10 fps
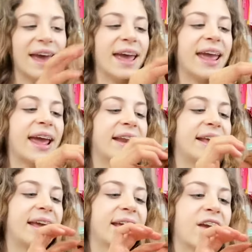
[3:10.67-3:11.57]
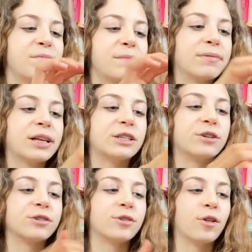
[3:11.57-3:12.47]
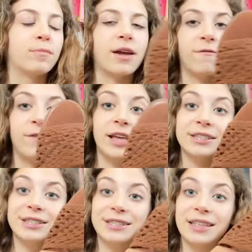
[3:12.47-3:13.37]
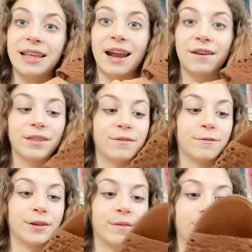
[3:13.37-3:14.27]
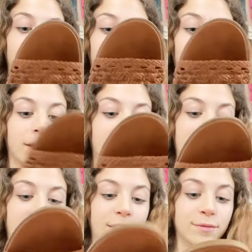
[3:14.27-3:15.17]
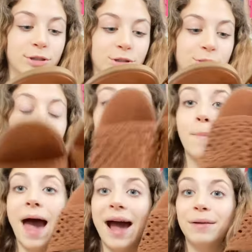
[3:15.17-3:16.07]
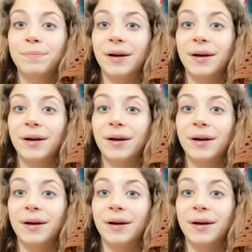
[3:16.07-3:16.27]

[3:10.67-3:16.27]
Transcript: And it gave me blisters all on my feet. And I only wore them like one day. And it was so bad.